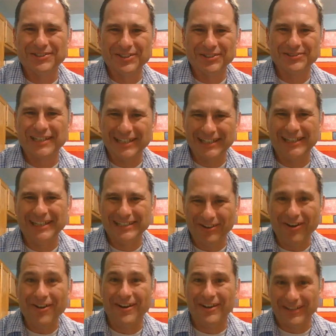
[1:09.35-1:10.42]
those techniques
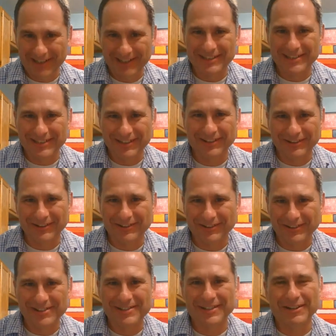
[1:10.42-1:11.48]
on is to learn.
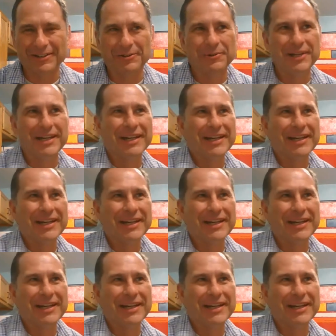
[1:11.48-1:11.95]
So